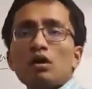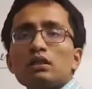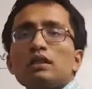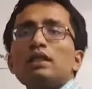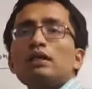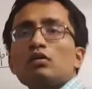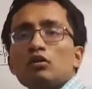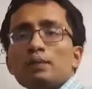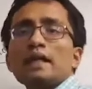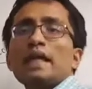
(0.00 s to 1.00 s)
all the
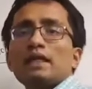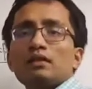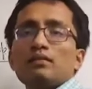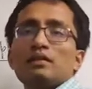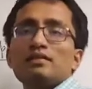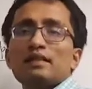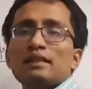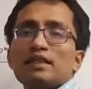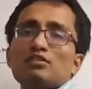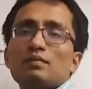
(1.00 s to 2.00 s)
economic activities
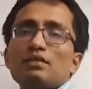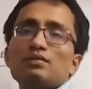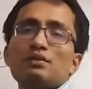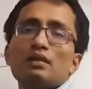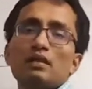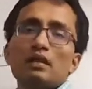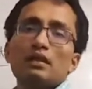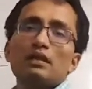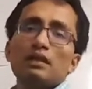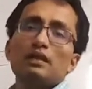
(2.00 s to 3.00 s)
that takes place
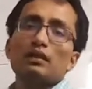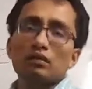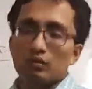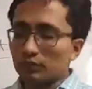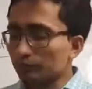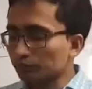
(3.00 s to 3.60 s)
in an economy.